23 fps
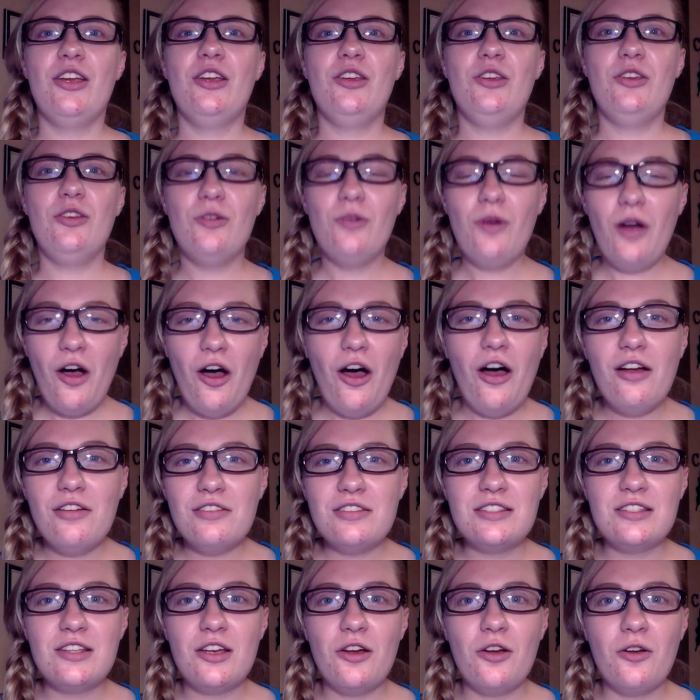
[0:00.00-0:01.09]
you
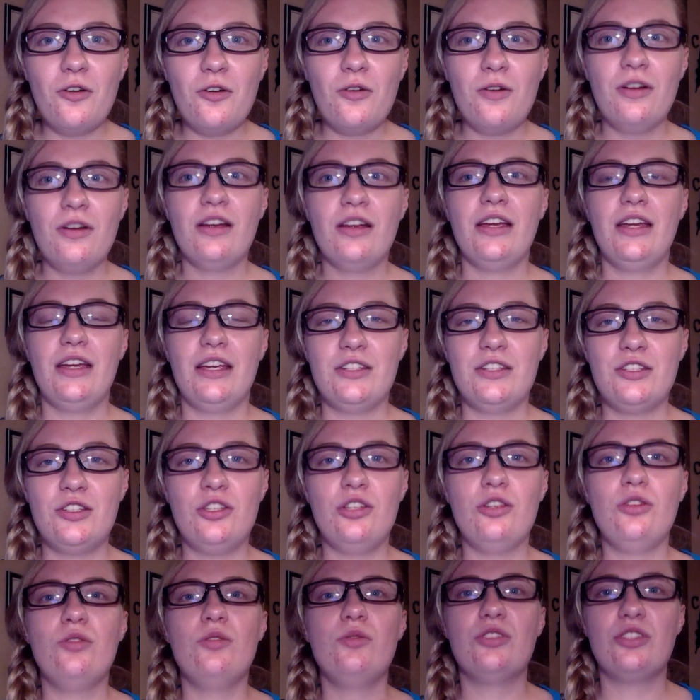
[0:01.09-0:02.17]
also get
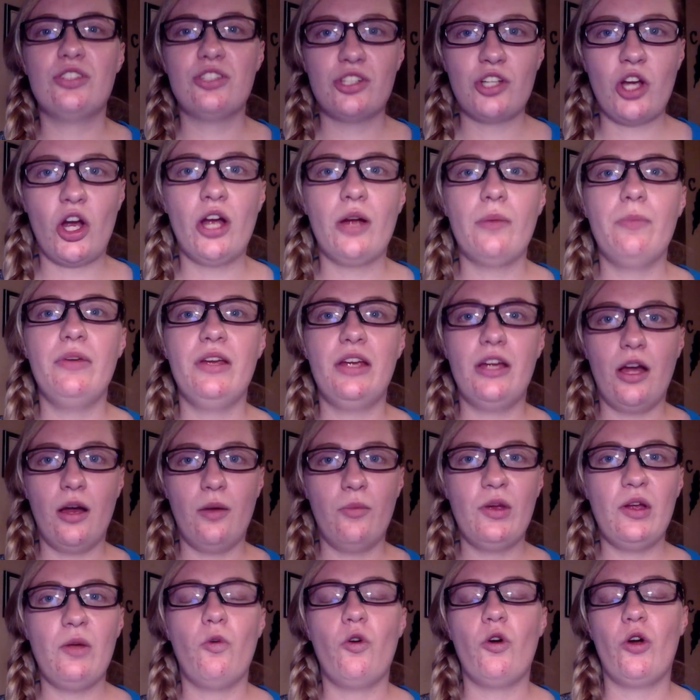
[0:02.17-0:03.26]
to start
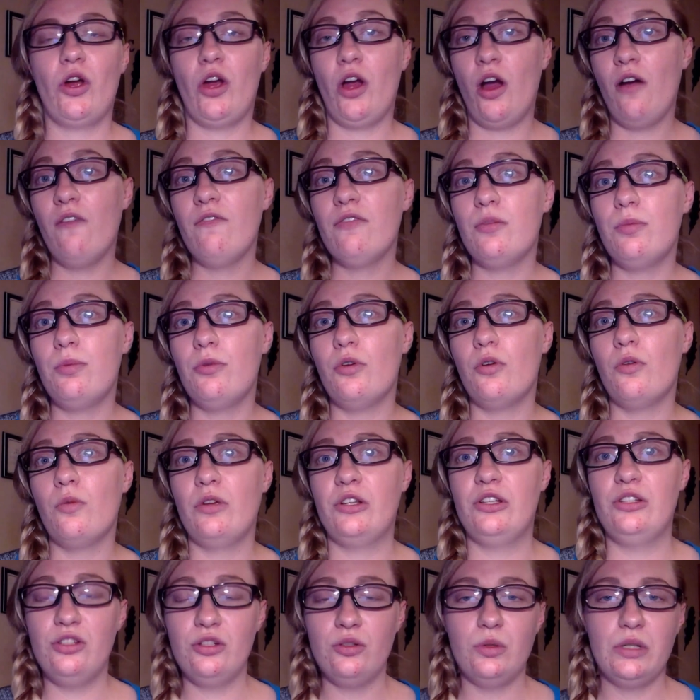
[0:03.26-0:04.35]
becoming more comfortable
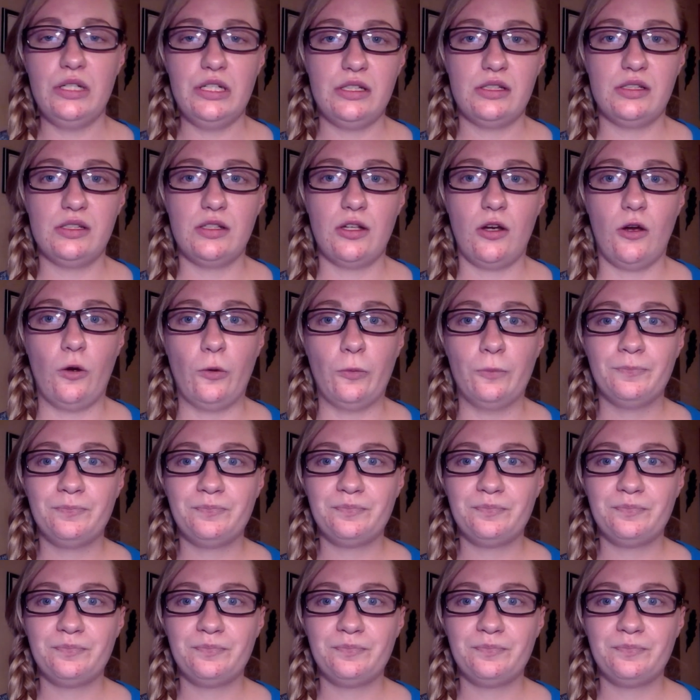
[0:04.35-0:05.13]
with doing so.